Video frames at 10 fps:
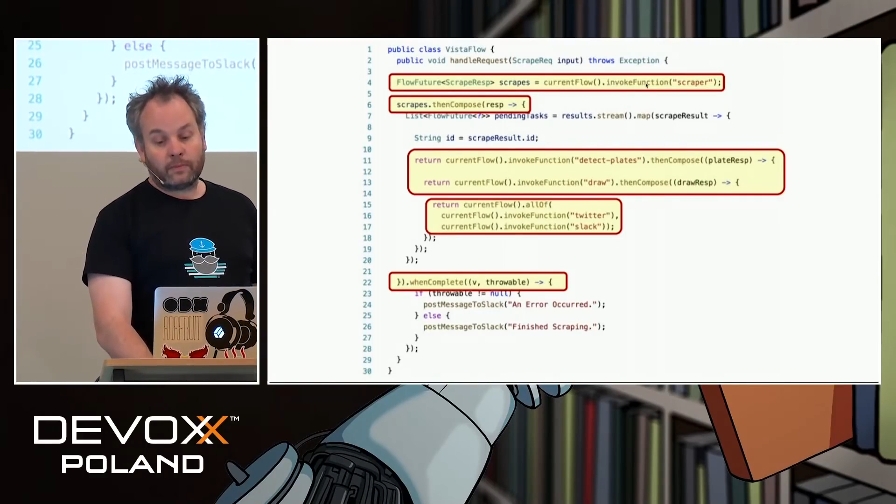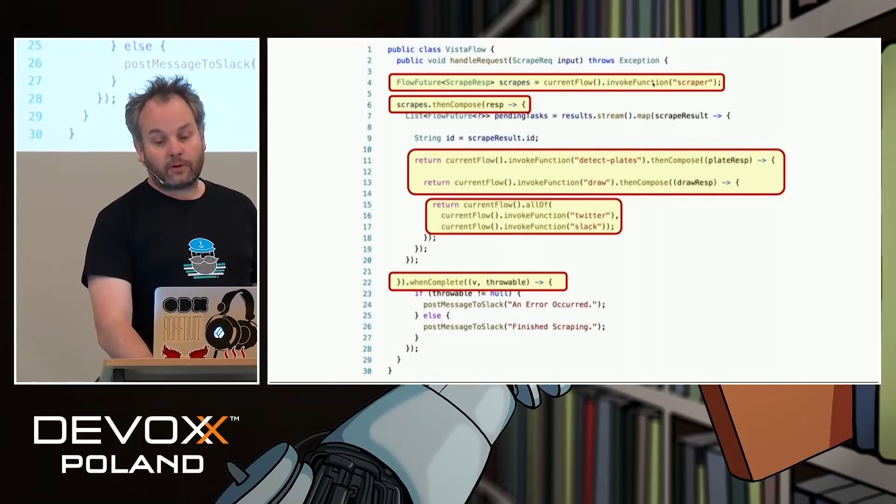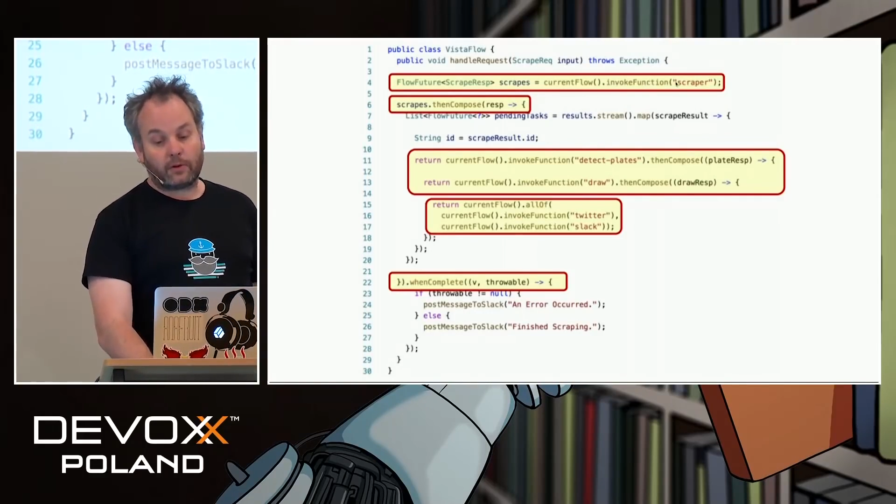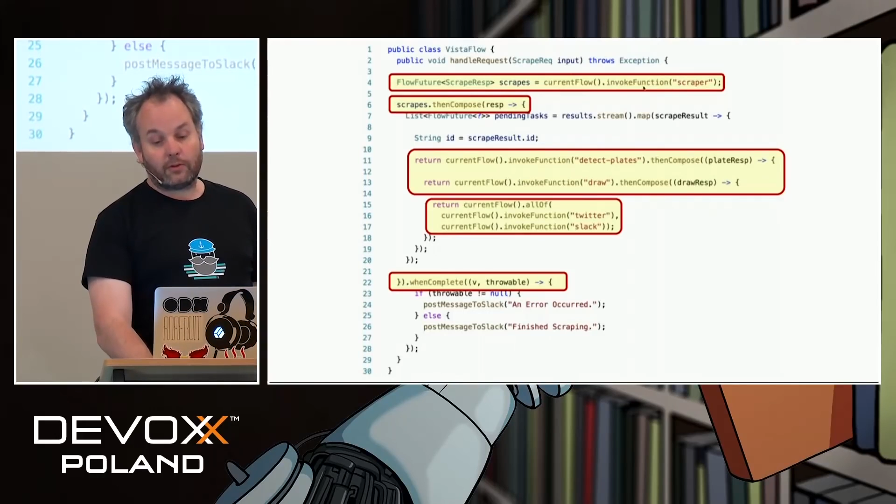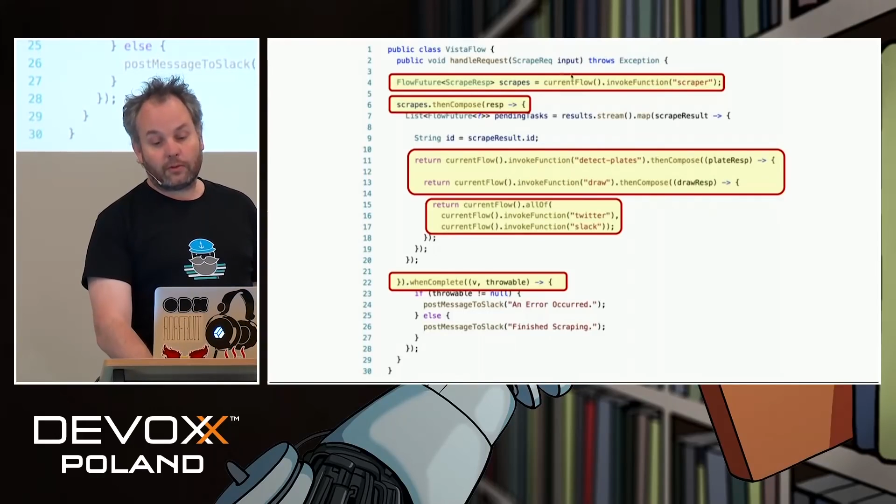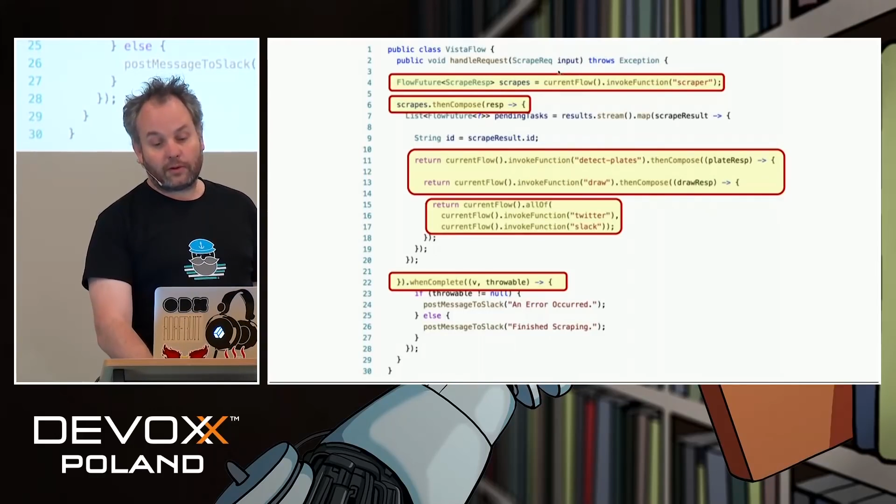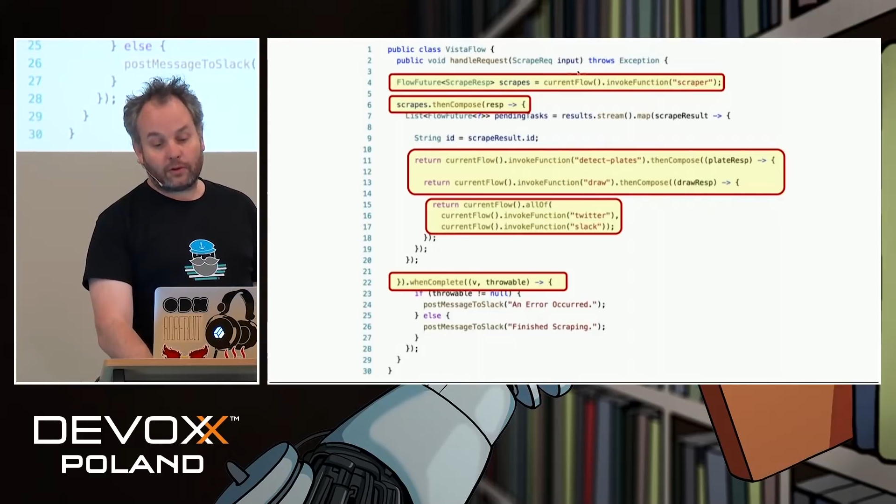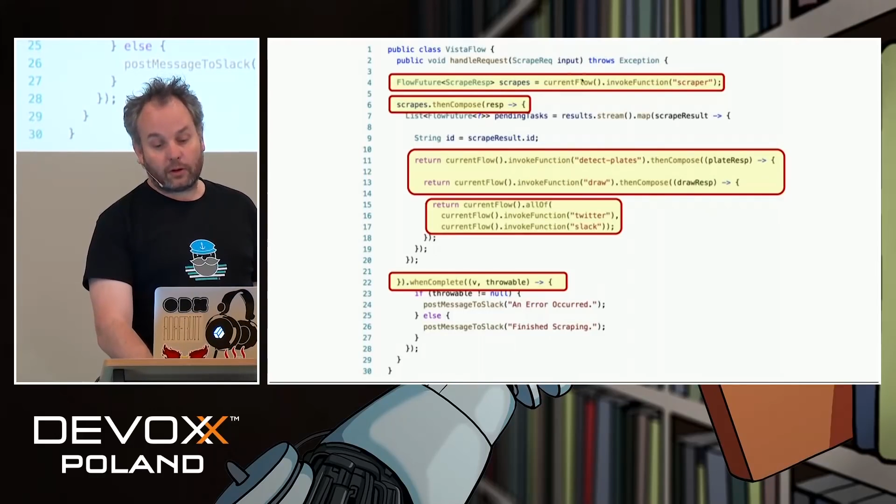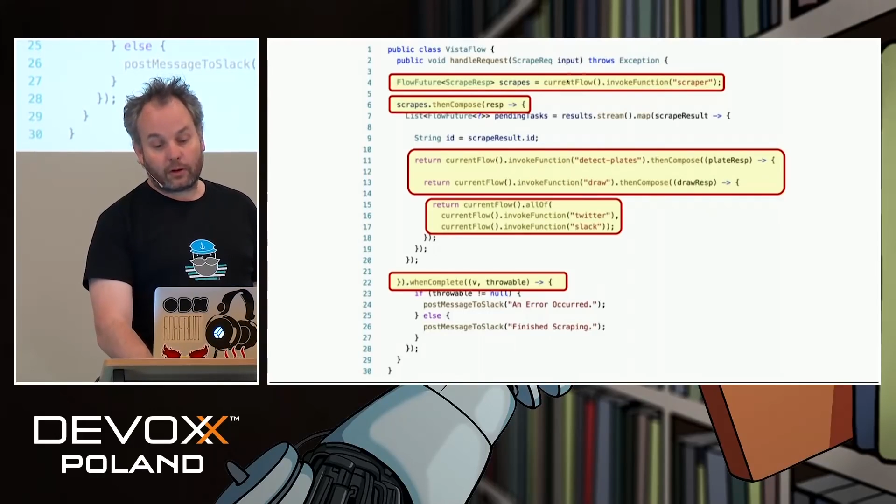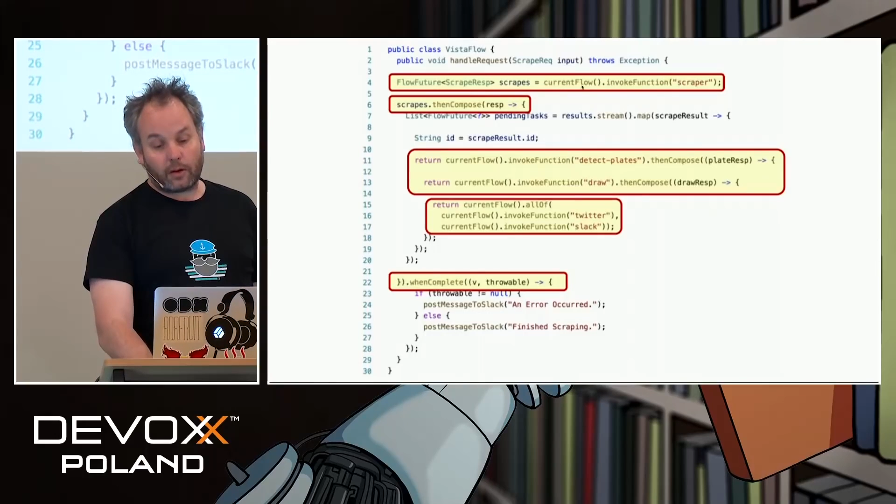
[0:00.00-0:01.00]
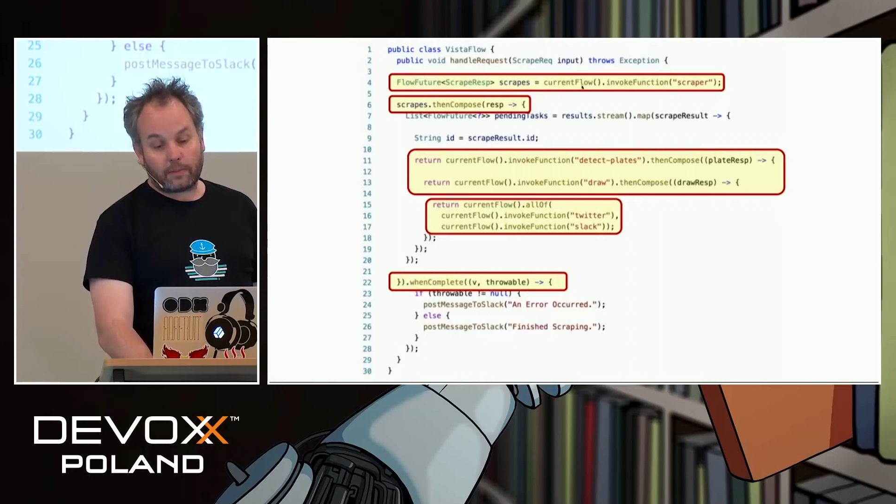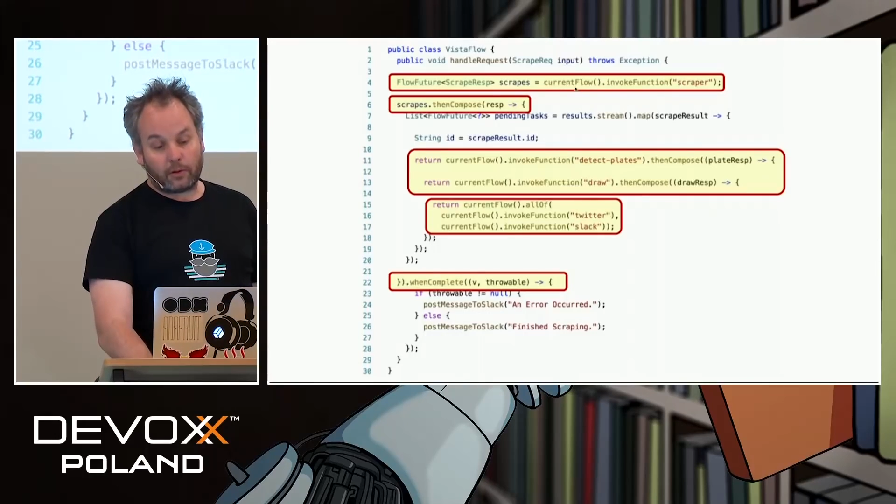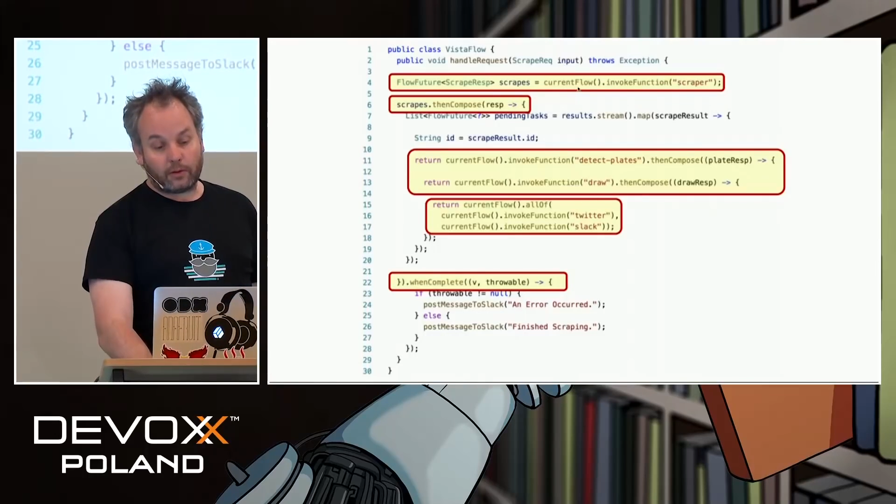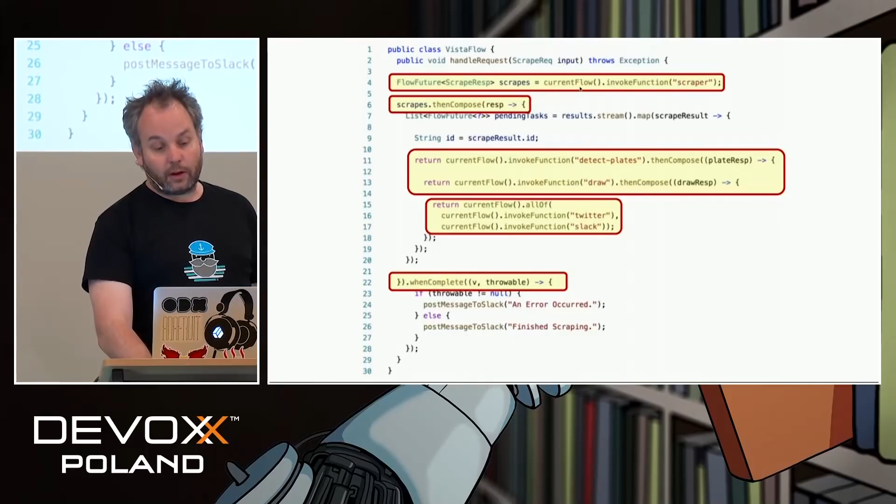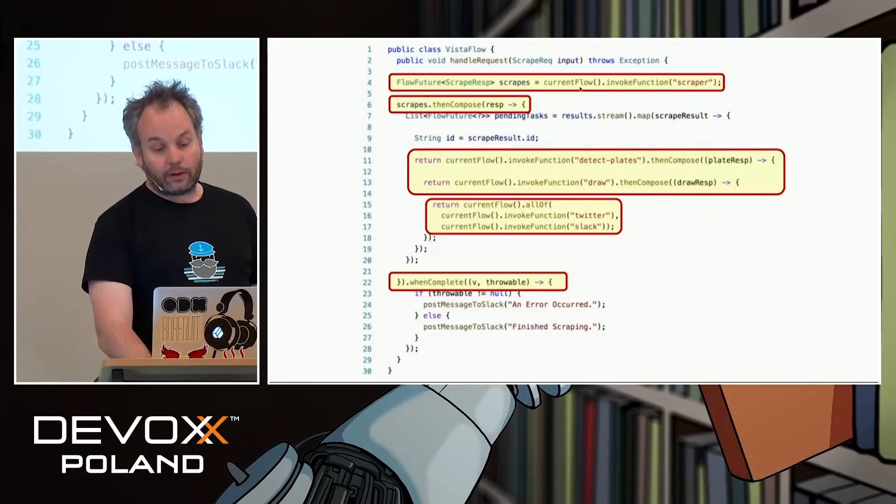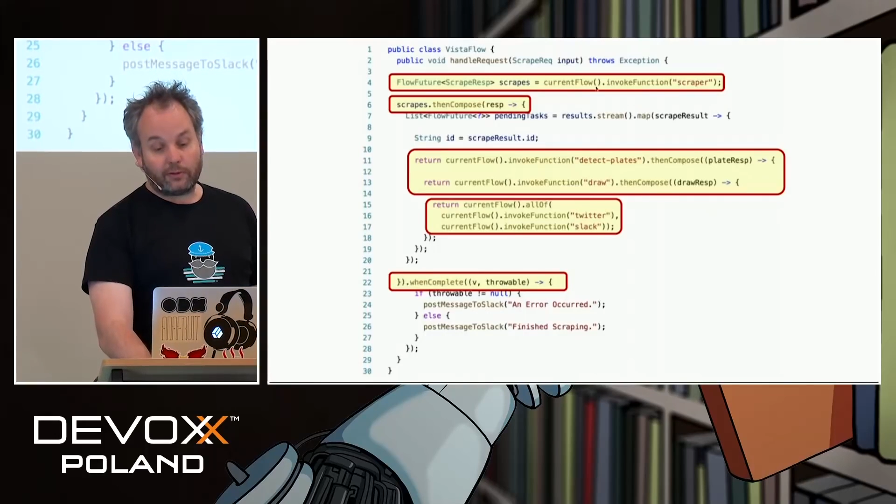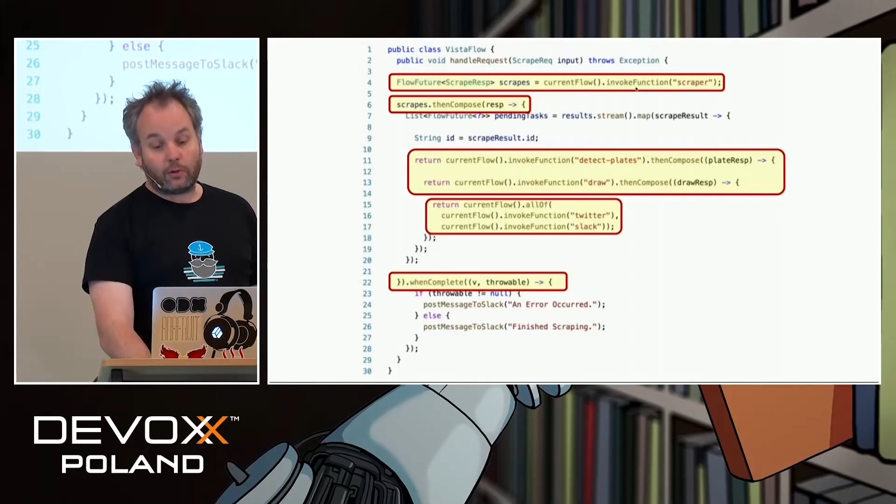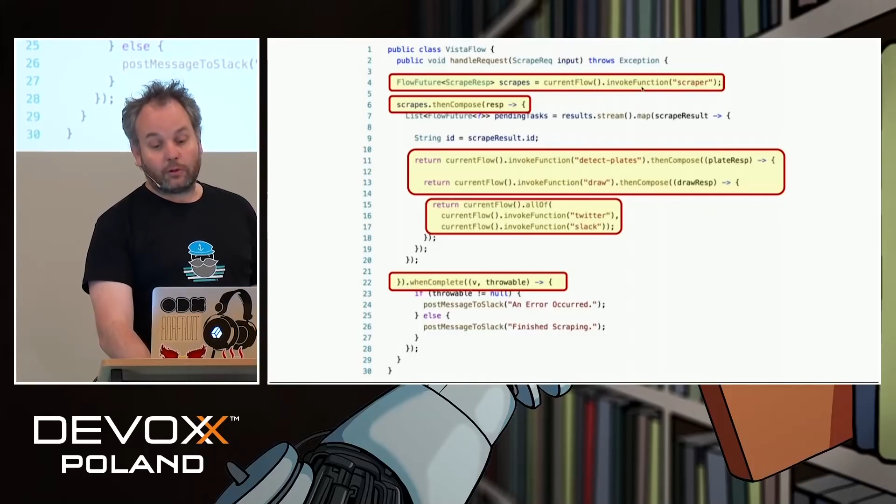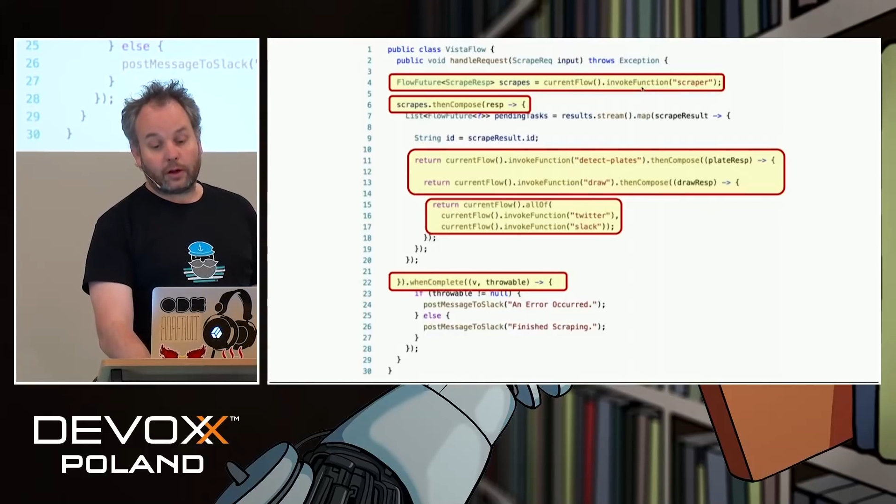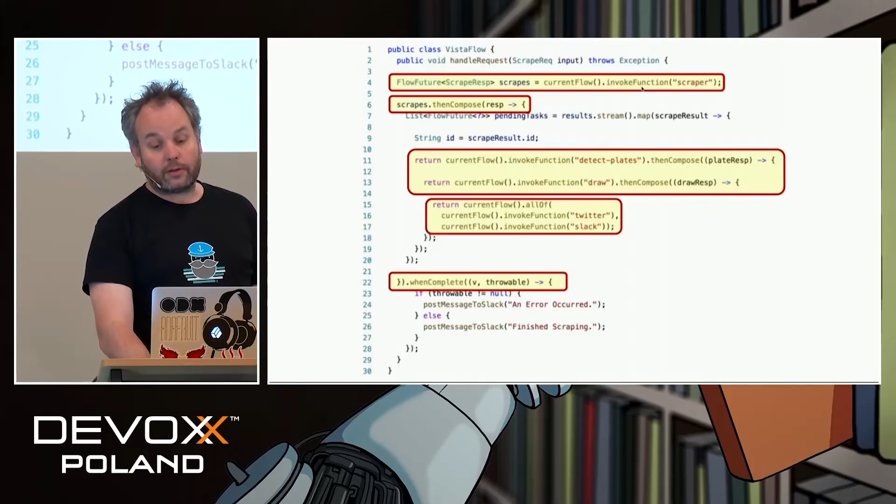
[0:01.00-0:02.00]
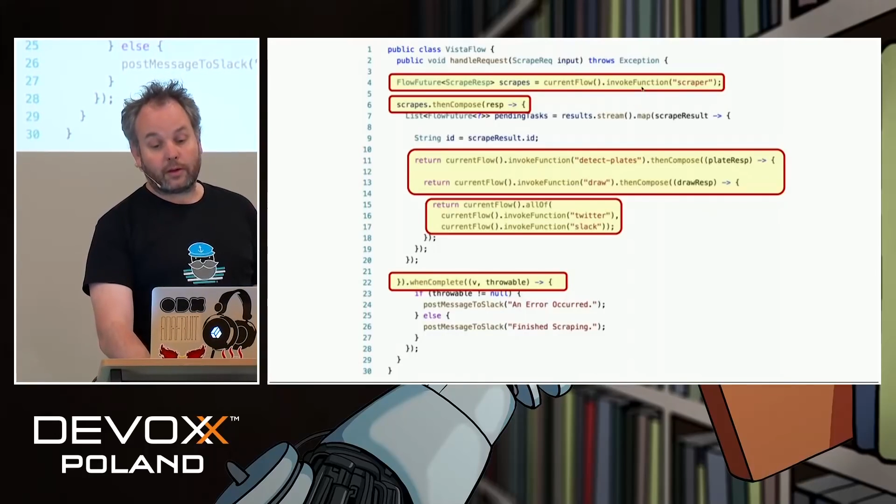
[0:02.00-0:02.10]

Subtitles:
So if you look up on line 4, right,